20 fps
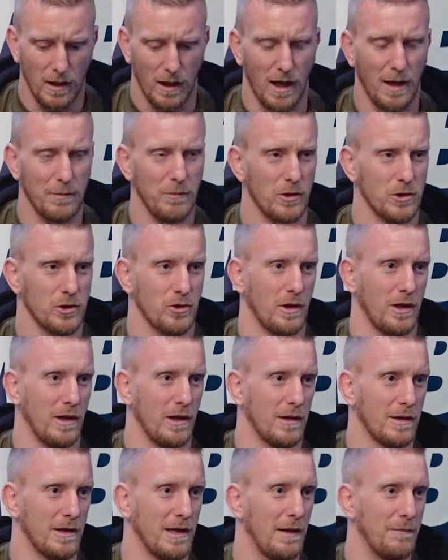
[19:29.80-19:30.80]
I'm not trying
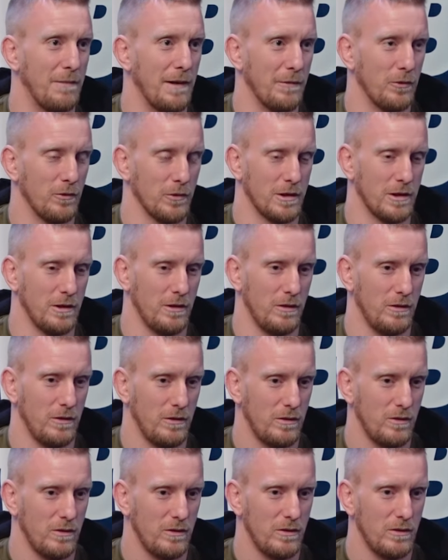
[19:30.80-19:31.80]
to get people
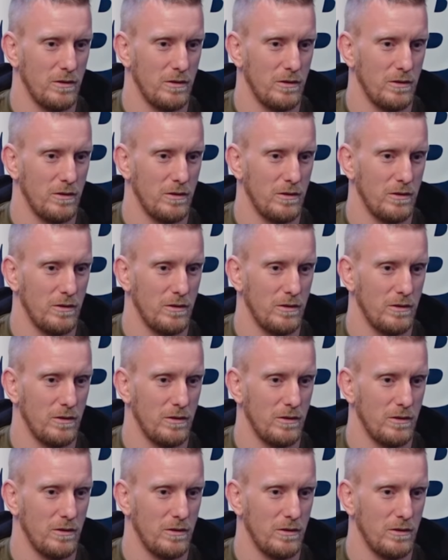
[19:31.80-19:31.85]
to